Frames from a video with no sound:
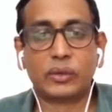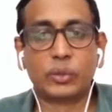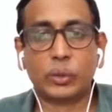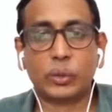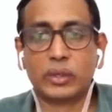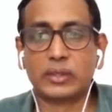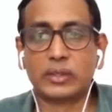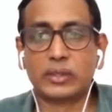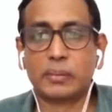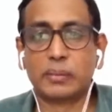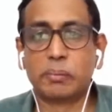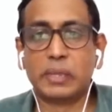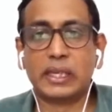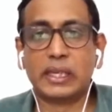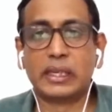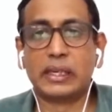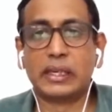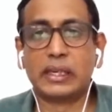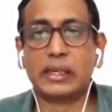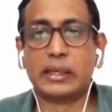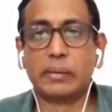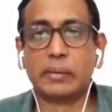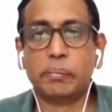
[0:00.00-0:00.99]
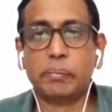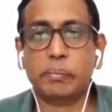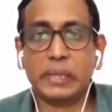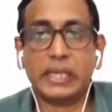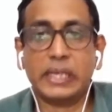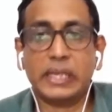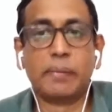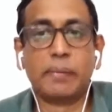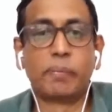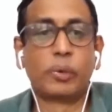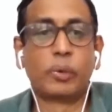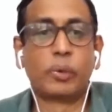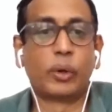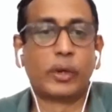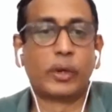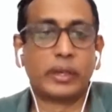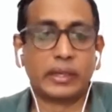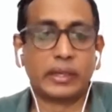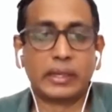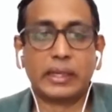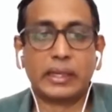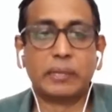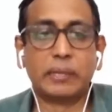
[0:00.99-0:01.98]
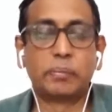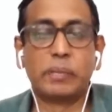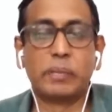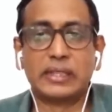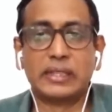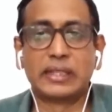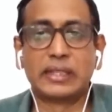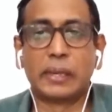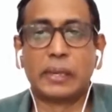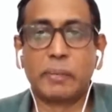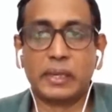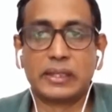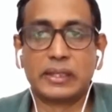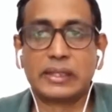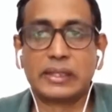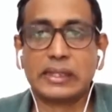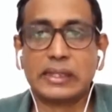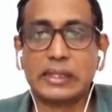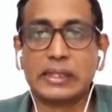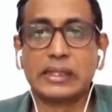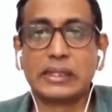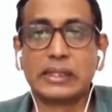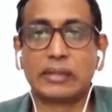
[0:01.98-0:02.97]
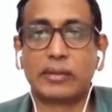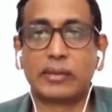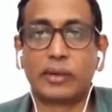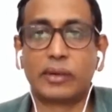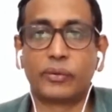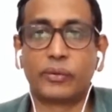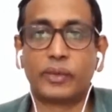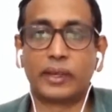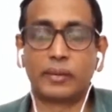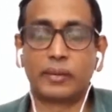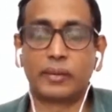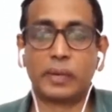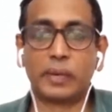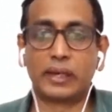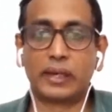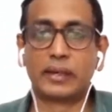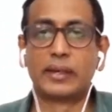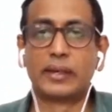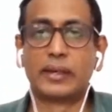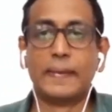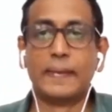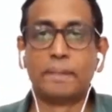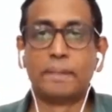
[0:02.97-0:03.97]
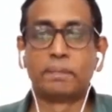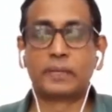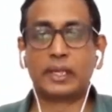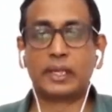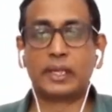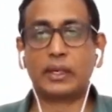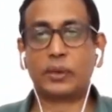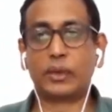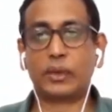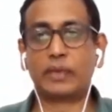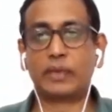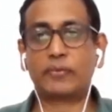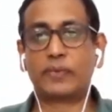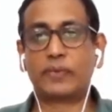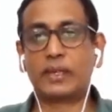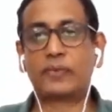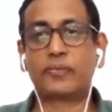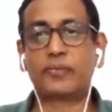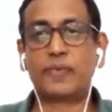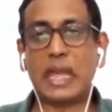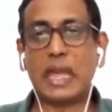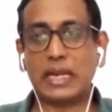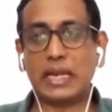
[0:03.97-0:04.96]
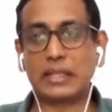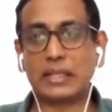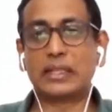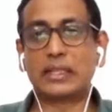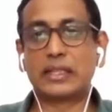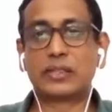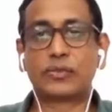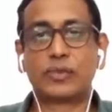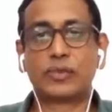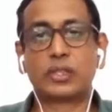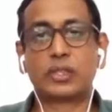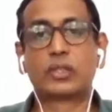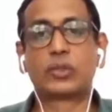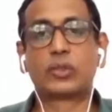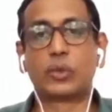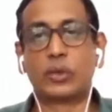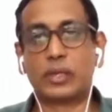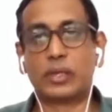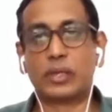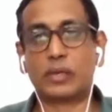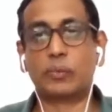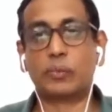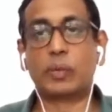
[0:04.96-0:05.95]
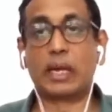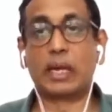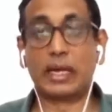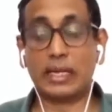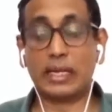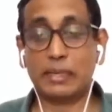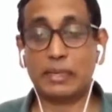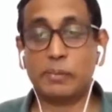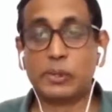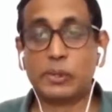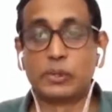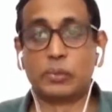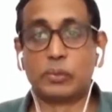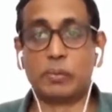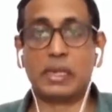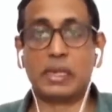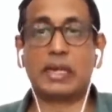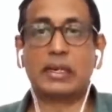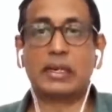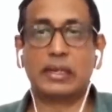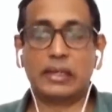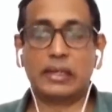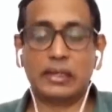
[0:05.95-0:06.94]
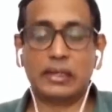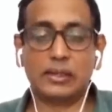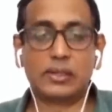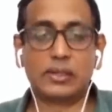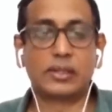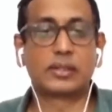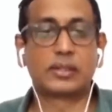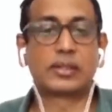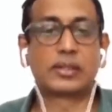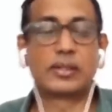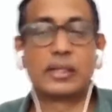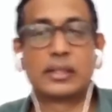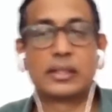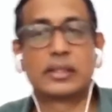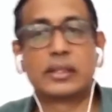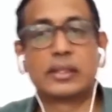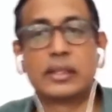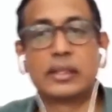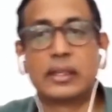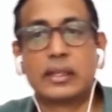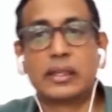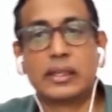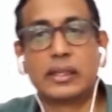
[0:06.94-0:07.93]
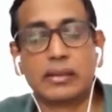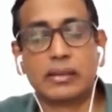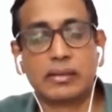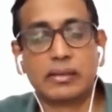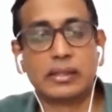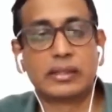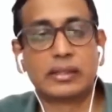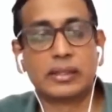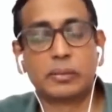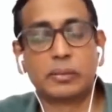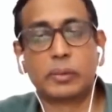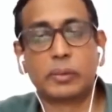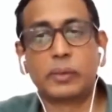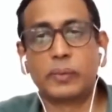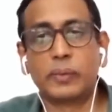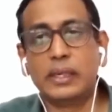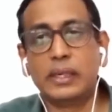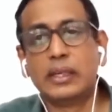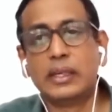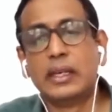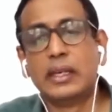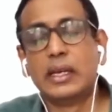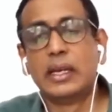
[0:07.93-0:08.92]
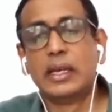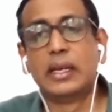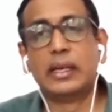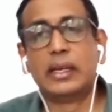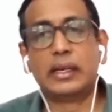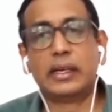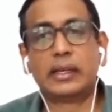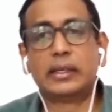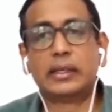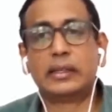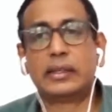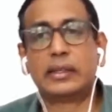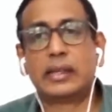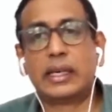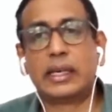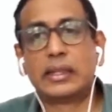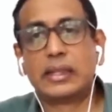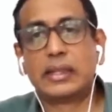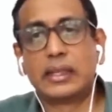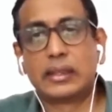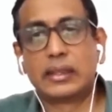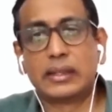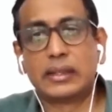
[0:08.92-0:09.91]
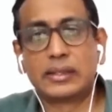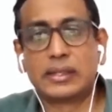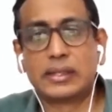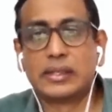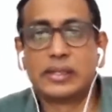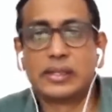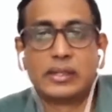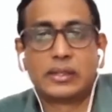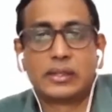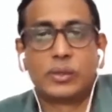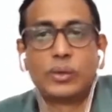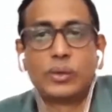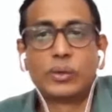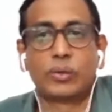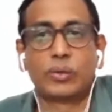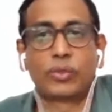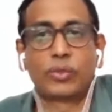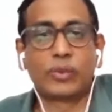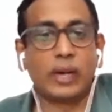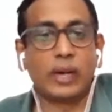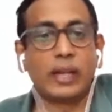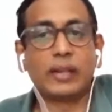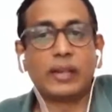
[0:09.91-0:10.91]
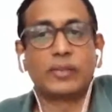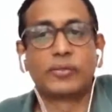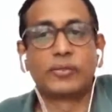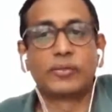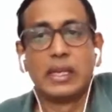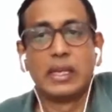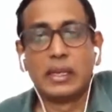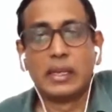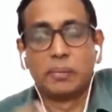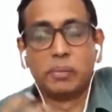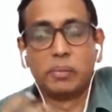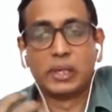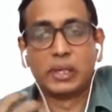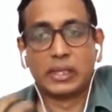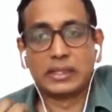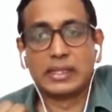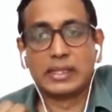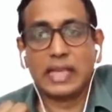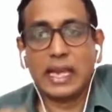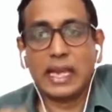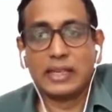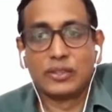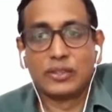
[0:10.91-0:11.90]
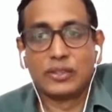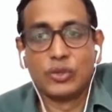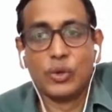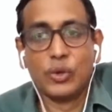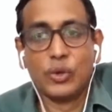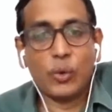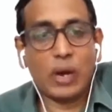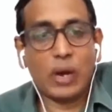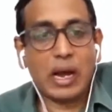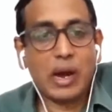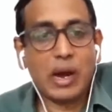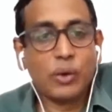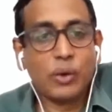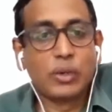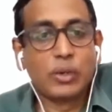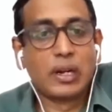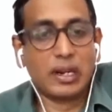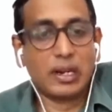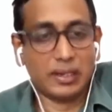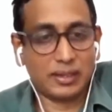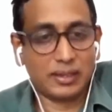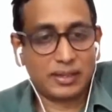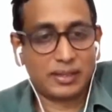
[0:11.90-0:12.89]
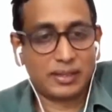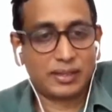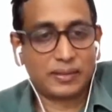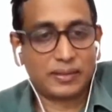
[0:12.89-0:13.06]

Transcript: tourism being a big employer, and there being some uncertainty around that. But if that gets restored and we are able to maintain interest rates in a reasonable way, I think the city is going to thrive, because there is no outlet.